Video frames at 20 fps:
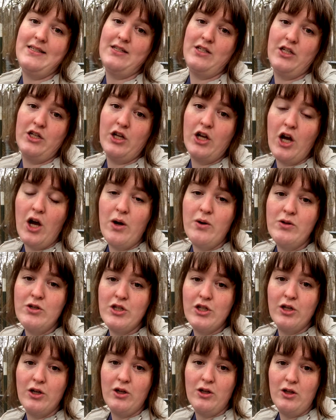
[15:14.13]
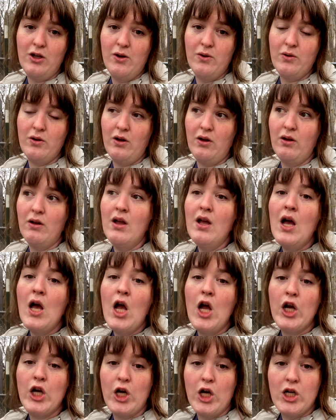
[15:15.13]
to go to your local
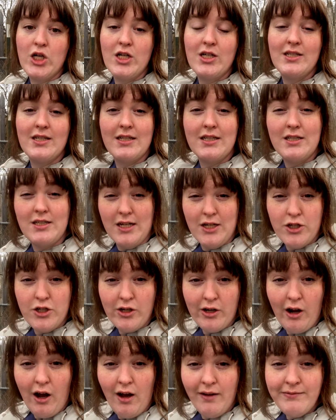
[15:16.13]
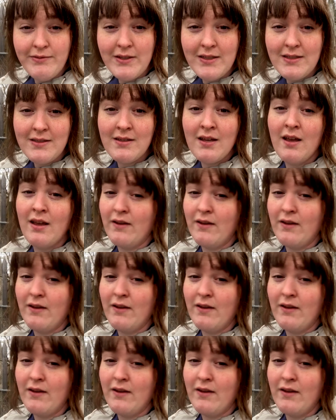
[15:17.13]
gardener's extension office.